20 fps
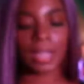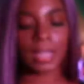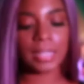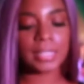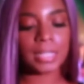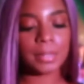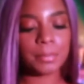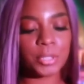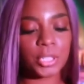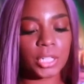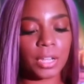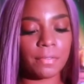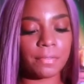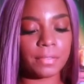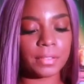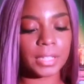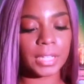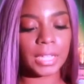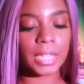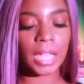As I'm
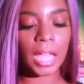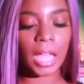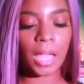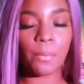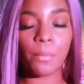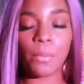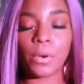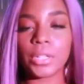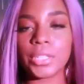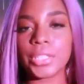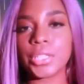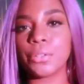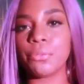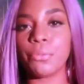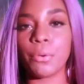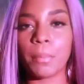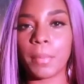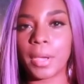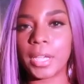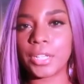shuffling, I want to
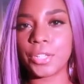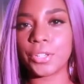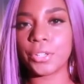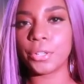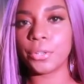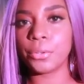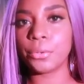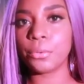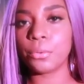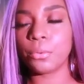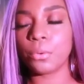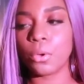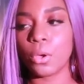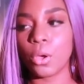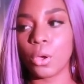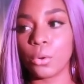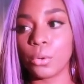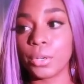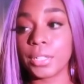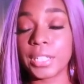remind you
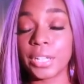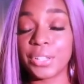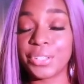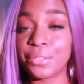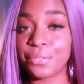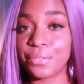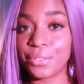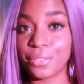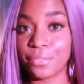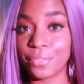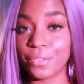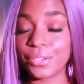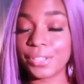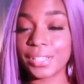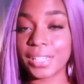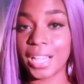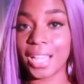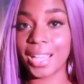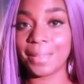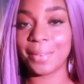or tell you for the first
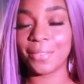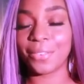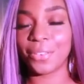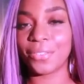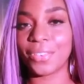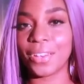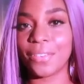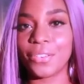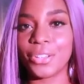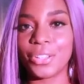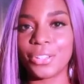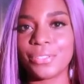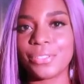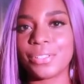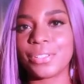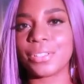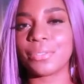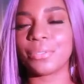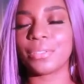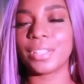time, if you've never
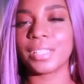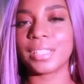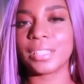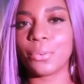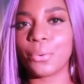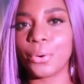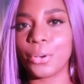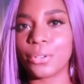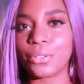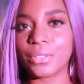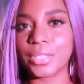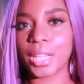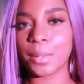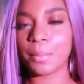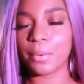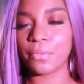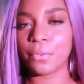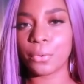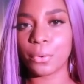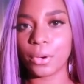used this Oracle deck
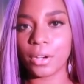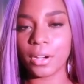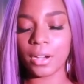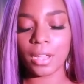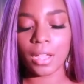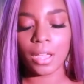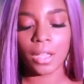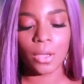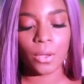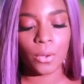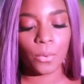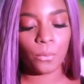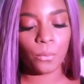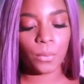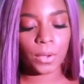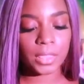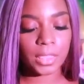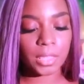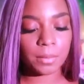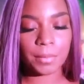before,
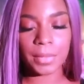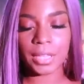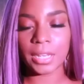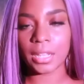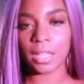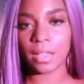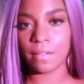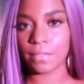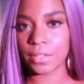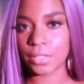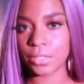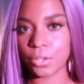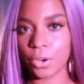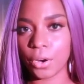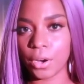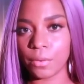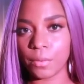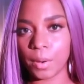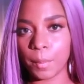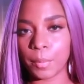what the meaning of this
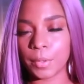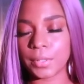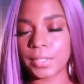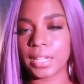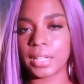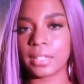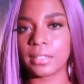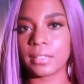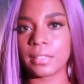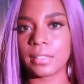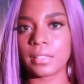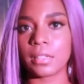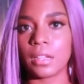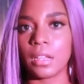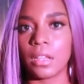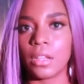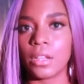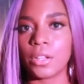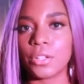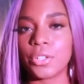card represents.
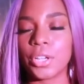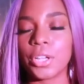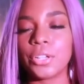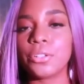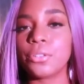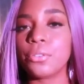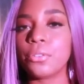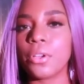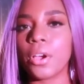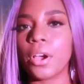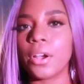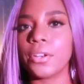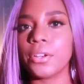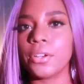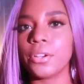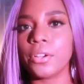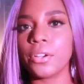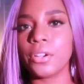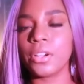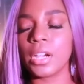Gentle
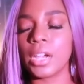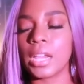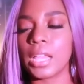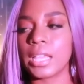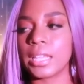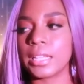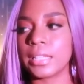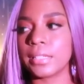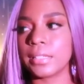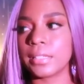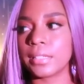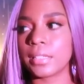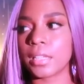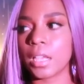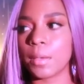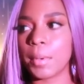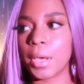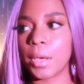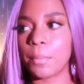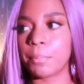Gardener is
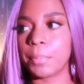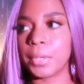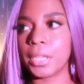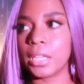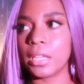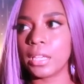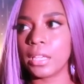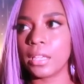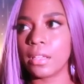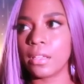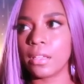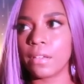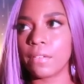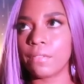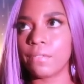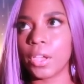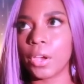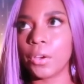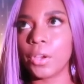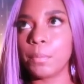about being
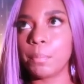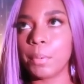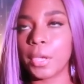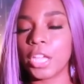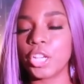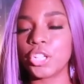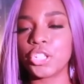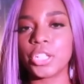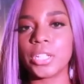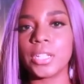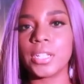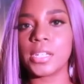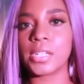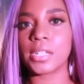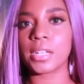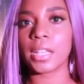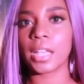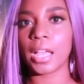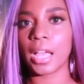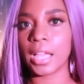very patient,
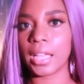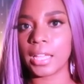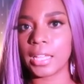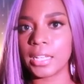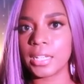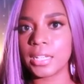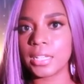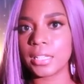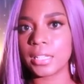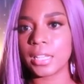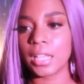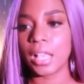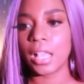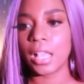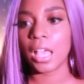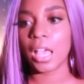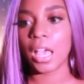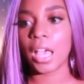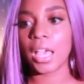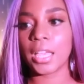kind,
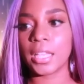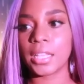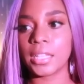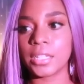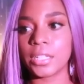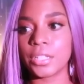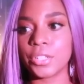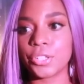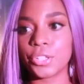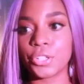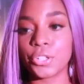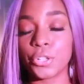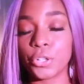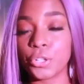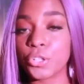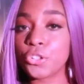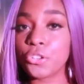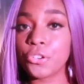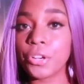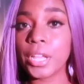and
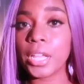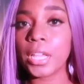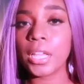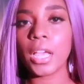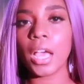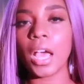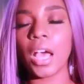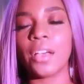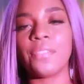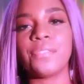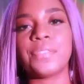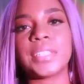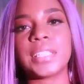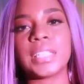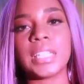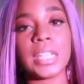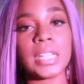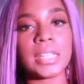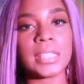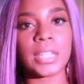nurturing of
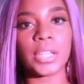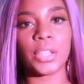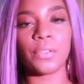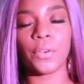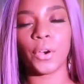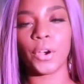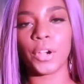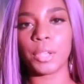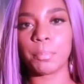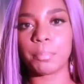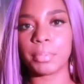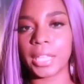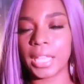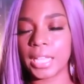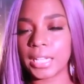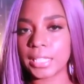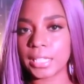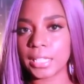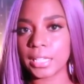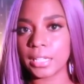seeds that you've already
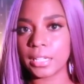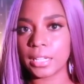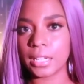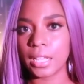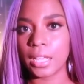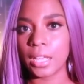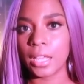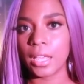planted.